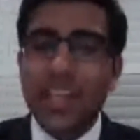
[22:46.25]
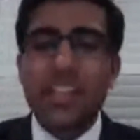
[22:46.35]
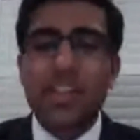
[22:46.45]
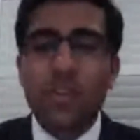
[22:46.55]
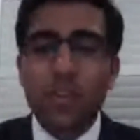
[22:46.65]

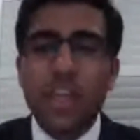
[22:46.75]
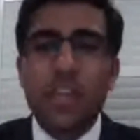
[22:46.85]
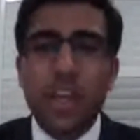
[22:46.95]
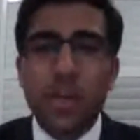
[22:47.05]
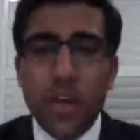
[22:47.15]
That is a
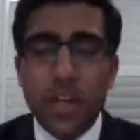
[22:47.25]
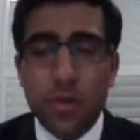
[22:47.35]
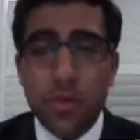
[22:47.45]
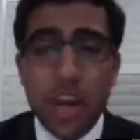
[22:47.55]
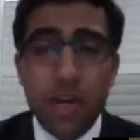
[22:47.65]
great, great way
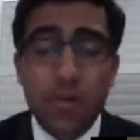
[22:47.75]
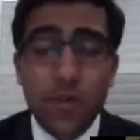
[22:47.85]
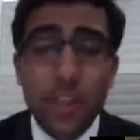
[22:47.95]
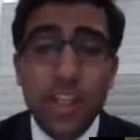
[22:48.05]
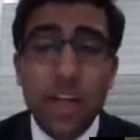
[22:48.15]
to prepare
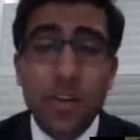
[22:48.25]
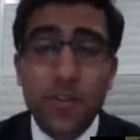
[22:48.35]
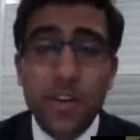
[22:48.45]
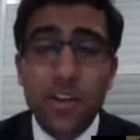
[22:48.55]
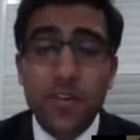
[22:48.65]
before you go in
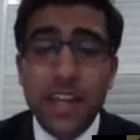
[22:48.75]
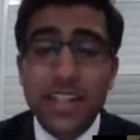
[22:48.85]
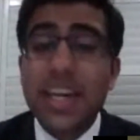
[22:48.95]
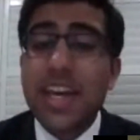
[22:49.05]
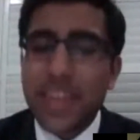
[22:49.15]
for your
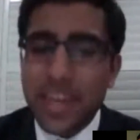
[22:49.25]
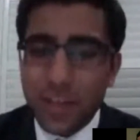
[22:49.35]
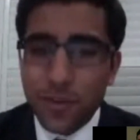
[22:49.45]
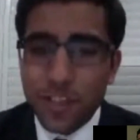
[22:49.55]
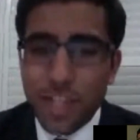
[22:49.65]
event. Thank
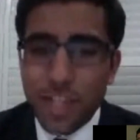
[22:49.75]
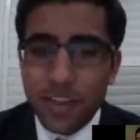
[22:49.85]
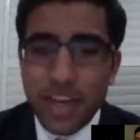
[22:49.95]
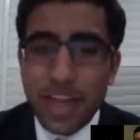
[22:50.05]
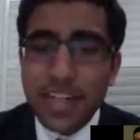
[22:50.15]
you for
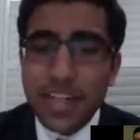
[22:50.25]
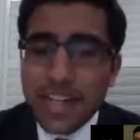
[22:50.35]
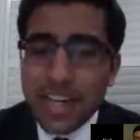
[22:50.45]
sharing that.